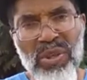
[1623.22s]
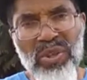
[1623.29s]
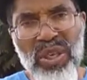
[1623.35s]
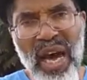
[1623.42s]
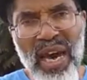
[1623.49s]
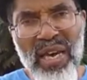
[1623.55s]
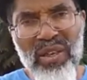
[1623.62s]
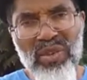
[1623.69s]

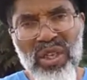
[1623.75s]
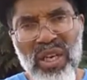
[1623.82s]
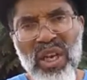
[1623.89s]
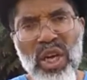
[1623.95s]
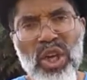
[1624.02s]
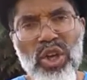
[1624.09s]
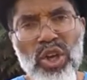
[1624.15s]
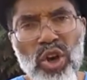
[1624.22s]
Messiah said
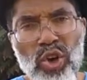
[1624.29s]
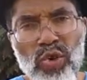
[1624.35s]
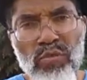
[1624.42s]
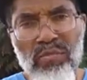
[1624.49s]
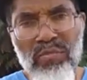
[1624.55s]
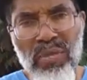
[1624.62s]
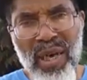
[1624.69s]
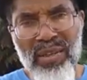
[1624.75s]
you
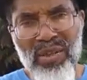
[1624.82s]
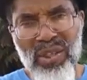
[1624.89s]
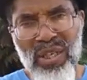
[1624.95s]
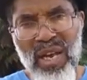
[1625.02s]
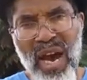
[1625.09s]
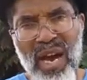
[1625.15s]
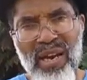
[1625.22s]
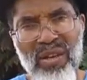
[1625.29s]
must
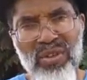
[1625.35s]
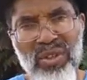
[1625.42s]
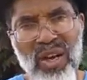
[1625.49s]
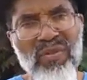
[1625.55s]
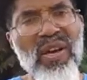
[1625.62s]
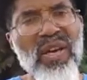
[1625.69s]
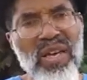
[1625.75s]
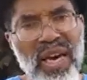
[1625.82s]
deny yourself.